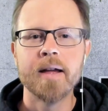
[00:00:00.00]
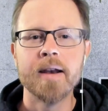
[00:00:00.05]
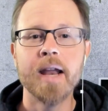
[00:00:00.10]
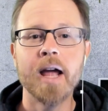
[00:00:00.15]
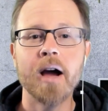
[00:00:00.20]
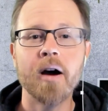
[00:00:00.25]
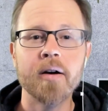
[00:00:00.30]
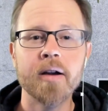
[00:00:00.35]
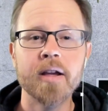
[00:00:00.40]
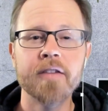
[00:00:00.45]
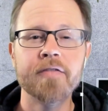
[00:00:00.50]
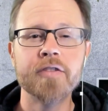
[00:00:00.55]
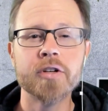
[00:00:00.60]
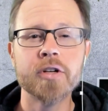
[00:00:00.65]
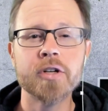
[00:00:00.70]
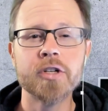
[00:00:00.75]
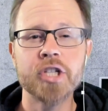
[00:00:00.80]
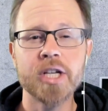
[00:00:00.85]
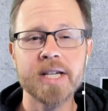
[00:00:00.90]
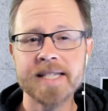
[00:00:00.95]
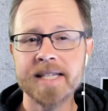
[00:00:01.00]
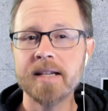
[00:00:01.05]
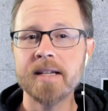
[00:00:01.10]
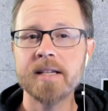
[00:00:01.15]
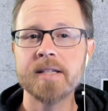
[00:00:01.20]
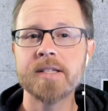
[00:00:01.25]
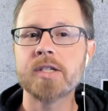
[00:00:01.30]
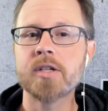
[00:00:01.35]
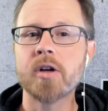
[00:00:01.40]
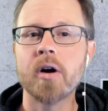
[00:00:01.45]
Now, if you're just
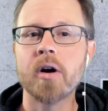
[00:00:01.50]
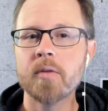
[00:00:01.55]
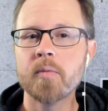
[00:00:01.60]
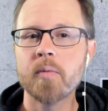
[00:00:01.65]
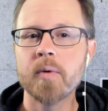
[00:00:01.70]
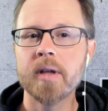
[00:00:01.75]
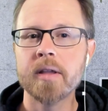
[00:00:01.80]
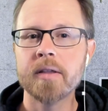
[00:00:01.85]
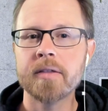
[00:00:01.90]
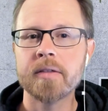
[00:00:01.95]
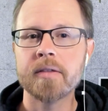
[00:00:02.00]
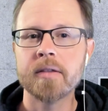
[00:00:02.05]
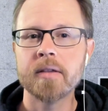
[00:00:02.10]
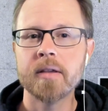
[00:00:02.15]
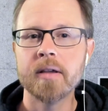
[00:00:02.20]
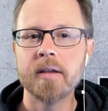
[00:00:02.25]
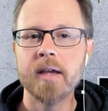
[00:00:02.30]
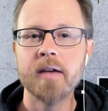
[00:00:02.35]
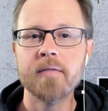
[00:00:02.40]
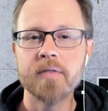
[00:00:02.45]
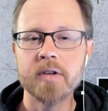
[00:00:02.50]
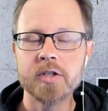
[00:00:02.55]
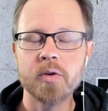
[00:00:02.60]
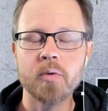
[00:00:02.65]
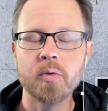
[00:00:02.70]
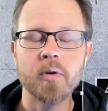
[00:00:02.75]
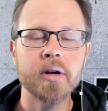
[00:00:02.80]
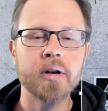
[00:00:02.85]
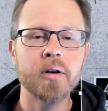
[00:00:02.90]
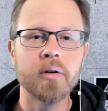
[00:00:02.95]
getting started with
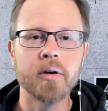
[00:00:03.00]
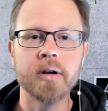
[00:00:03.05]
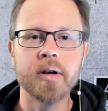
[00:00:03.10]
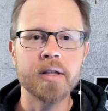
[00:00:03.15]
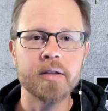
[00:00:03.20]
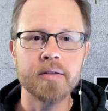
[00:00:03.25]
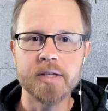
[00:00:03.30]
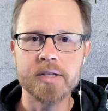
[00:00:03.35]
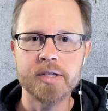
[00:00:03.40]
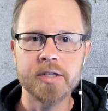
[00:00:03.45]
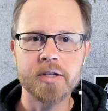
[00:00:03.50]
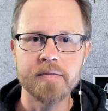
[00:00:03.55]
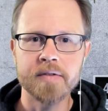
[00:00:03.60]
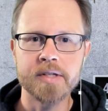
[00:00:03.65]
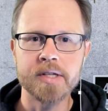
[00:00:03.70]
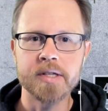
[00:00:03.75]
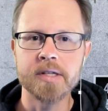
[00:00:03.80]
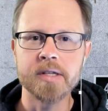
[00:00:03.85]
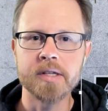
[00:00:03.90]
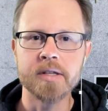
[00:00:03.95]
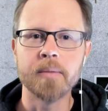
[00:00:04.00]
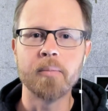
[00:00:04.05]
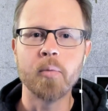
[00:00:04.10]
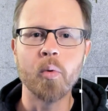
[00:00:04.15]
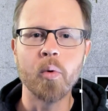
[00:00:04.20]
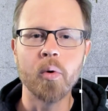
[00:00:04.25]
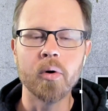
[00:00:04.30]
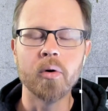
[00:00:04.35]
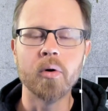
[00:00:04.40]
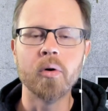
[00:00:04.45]
inventory or any of these services in the
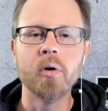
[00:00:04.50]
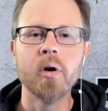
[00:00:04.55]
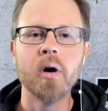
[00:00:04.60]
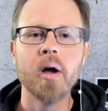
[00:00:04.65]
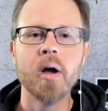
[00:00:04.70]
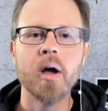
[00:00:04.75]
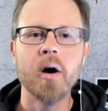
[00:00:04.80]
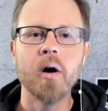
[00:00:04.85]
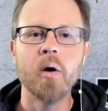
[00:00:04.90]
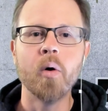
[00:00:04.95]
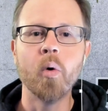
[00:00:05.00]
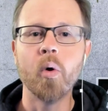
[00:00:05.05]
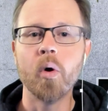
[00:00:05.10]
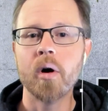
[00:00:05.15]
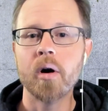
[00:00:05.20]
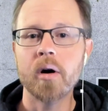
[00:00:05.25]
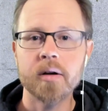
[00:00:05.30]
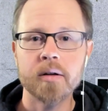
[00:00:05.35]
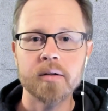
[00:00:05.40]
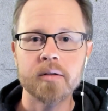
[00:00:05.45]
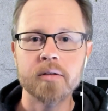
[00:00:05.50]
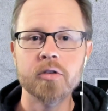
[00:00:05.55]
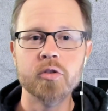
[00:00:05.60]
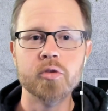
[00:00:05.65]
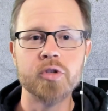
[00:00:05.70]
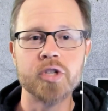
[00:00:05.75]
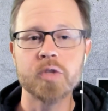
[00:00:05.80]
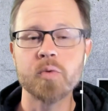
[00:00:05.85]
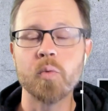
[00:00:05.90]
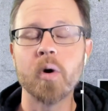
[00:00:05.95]
portal, or
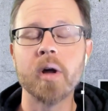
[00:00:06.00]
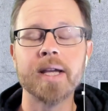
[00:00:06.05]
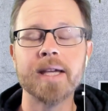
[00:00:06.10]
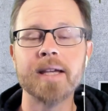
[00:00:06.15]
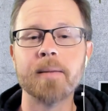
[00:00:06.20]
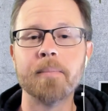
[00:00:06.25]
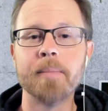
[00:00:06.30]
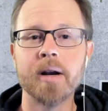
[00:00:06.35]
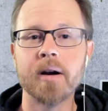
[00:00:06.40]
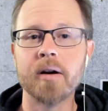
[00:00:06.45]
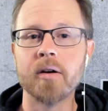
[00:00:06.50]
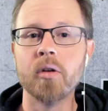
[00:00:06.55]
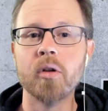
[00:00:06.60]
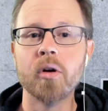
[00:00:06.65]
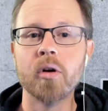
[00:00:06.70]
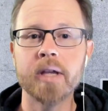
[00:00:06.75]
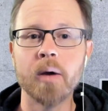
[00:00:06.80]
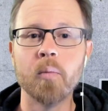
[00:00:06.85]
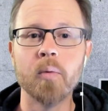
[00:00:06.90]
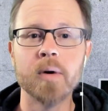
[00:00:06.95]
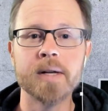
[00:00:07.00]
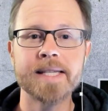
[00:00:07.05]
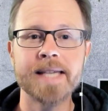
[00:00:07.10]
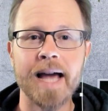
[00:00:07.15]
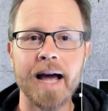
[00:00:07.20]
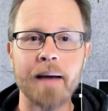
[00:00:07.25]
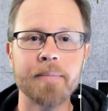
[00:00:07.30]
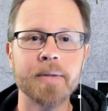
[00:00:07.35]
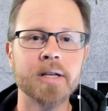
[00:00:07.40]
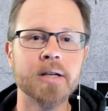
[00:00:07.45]
you just want to get a better look at what's
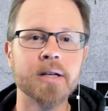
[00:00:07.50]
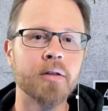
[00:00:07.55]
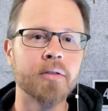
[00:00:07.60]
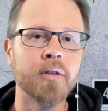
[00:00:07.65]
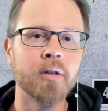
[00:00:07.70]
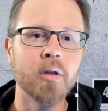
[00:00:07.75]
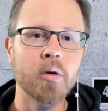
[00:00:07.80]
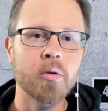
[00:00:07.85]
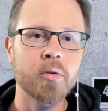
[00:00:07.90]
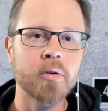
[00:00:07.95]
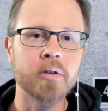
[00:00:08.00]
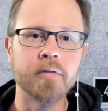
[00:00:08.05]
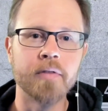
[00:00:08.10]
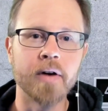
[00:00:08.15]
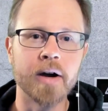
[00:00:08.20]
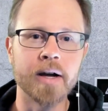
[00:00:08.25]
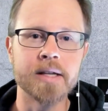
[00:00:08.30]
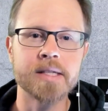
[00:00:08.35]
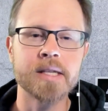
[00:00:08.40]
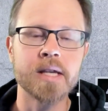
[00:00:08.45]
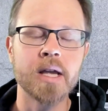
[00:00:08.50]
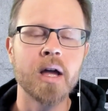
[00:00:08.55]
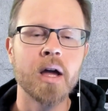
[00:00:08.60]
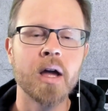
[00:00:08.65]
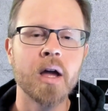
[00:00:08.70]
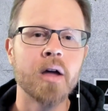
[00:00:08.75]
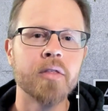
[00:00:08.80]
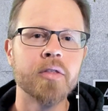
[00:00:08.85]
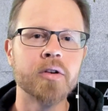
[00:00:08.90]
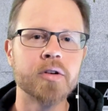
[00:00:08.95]
happening on the local device,
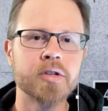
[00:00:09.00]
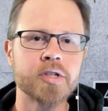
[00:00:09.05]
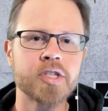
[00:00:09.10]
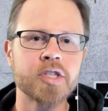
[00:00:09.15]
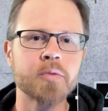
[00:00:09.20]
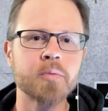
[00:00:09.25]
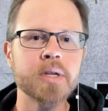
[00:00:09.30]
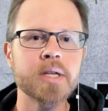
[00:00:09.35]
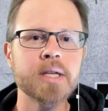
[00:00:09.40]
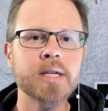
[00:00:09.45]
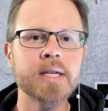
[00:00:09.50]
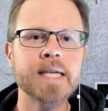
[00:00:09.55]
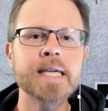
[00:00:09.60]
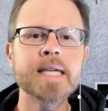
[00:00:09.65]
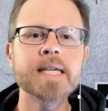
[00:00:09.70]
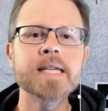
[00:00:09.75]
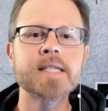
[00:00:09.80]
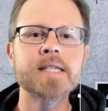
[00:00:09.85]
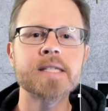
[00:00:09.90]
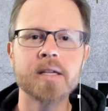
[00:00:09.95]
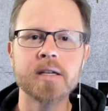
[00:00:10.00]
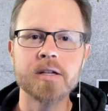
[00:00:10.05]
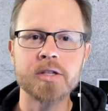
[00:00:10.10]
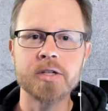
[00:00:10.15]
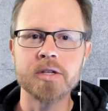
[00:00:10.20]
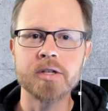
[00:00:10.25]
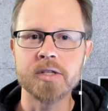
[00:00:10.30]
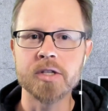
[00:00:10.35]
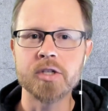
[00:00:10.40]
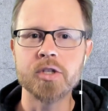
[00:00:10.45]
there's three key
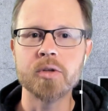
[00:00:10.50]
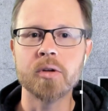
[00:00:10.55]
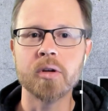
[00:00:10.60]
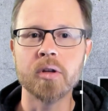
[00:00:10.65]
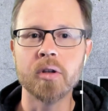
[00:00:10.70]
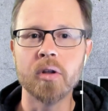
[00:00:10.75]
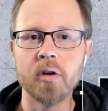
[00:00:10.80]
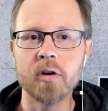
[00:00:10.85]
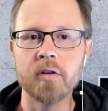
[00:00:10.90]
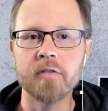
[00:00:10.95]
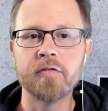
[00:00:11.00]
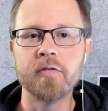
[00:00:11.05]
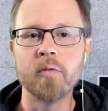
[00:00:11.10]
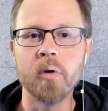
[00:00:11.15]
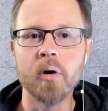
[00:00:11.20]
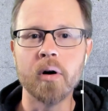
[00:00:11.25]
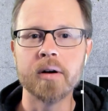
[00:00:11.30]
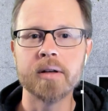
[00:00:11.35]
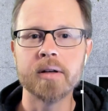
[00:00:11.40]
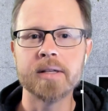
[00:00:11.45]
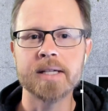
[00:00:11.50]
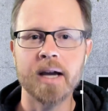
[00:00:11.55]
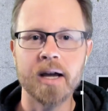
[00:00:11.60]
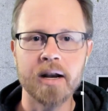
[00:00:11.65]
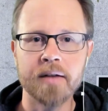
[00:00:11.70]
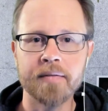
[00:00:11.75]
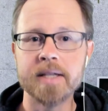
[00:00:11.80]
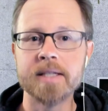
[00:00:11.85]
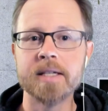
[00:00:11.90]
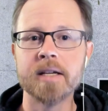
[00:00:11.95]
signatures that you can look for to
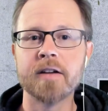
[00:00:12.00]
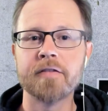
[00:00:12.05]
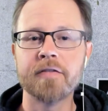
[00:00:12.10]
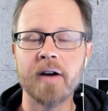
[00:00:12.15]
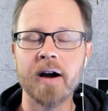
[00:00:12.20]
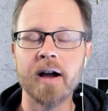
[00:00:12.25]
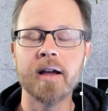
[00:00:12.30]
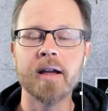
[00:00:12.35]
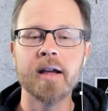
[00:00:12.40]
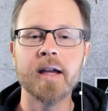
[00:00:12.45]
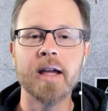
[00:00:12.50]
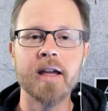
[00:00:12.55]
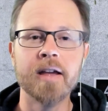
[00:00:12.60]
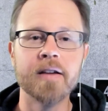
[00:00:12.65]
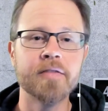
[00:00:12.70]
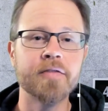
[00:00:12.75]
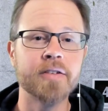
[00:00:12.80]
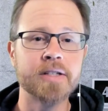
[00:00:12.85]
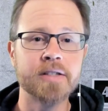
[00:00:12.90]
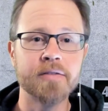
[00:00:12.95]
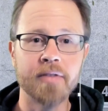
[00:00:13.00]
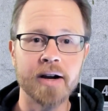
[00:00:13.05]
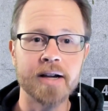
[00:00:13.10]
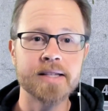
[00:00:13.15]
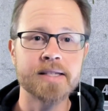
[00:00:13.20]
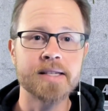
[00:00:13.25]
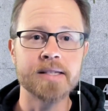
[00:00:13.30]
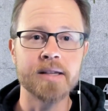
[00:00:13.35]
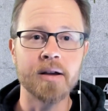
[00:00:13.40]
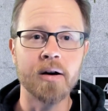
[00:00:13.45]
kind of identify if a
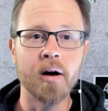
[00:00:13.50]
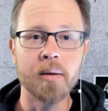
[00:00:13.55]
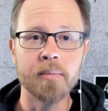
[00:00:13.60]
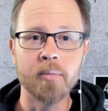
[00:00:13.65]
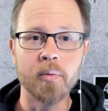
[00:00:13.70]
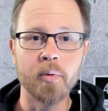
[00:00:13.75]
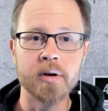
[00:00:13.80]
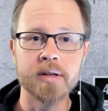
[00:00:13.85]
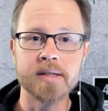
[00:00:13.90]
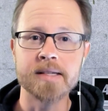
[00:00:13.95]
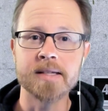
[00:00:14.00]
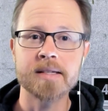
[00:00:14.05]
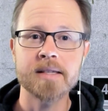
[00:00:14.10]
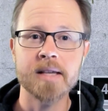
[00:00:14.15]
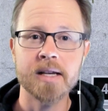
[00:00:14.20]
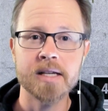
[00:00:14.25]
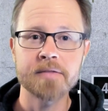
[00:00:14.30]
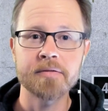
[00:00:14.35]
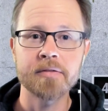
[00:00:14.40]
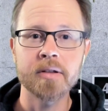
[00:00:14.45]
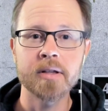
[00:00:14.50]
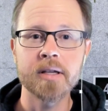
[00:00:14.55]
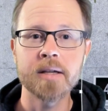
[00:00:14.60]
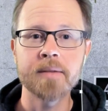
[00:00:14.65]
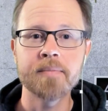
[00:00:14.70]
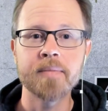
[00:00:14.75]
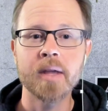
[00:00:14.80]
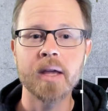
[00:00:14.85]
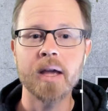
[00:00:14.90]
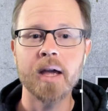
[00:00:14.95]
device is onboarded
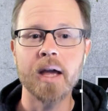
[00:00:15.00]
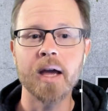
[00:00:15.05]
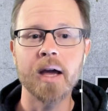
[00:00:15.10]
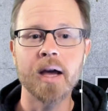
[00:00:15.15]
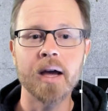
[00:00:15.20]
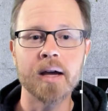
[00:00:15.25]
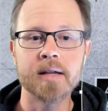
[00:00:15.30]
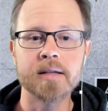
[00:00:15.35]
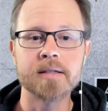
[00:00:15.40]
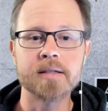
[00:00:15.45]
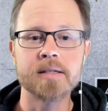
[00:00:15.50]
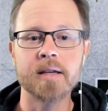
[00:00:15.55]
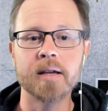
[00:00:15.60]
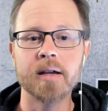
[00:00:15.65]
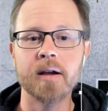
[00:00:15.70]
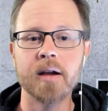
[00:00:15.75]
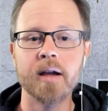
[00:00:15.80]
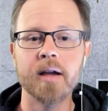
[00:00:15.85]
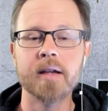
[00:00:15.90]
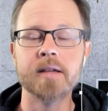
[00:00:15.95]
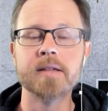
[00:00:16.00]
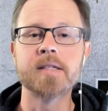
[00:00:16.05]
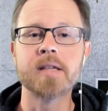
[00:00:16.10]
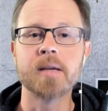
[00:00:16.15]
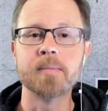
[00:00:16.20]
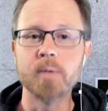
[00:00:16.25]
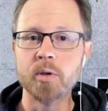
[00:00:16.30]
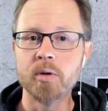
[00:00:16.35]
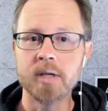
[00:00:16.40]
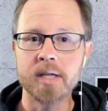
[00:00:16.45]
successfully and is
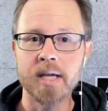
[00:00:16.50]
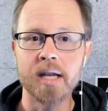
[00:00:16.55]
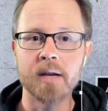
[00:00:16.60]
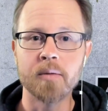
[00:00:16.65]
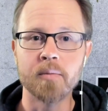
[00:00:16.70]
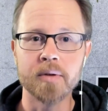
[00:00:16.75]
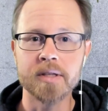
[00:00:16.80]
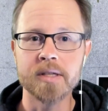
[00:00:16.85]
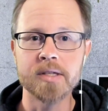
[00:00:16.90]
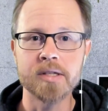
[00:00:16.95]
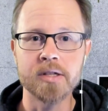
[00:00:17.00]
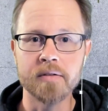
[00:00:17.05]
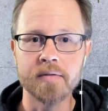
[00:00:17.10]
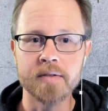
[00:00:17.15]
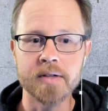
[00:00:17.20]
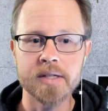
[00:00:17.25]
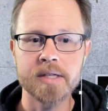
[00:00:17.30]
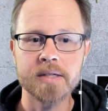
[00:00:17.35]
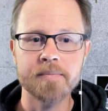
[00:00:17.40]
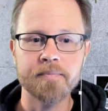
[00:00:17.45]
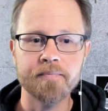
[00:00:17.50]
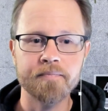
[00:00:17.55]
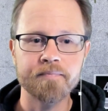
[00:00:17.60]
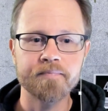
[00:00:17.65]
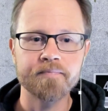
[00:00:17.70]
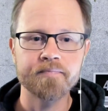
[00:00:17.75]
communicating with the service.